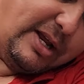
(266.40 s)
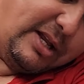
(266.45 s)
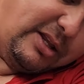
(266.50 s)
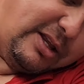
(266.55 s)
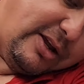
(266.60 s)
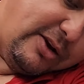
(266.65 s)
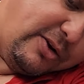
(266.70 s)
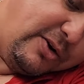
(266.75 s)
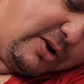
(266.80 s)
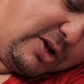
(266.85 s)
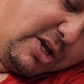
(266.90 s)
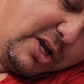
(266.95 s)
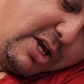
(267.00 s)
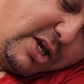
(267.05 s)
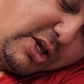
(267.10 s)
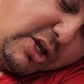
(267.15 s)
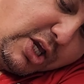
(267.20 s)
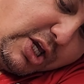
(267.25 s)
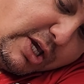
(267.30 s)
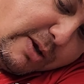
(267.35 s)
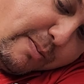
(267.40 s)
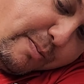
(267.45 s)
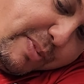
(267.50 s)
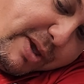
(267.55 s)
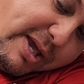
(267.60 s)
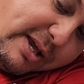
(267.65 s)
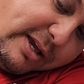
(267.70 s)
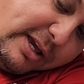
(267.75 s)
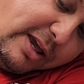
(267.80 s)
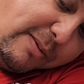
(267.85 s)
there. You can
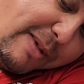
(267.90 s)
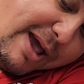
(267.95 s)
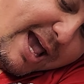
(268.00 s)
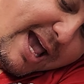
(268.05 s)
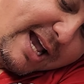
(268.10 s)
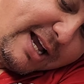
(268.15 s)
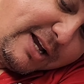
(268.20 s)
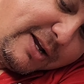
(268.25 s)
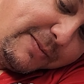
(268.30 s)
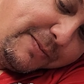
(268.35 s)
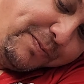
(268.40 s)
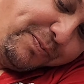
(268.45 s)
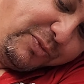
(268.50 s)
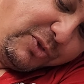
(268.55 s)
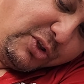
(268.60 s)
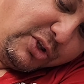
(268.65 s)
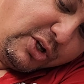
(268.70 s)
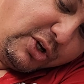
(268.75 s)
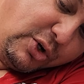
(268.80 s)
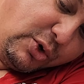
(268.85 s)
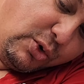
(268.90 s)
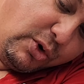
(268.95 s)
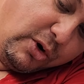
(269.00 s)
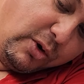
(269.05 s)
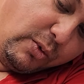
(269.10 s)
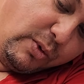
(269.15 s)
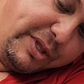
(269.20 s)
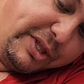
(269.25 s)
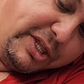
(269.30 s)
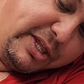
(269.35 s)
piggyback the grill
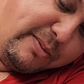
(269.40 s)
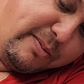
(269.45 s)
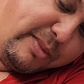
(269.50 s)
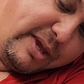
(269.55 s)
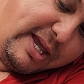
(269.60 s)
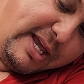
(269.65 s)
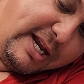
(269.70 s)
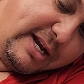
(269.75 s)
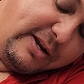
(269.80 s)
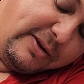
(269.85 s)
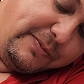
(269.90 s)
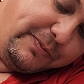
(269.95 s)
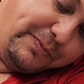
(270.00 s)
with the mid,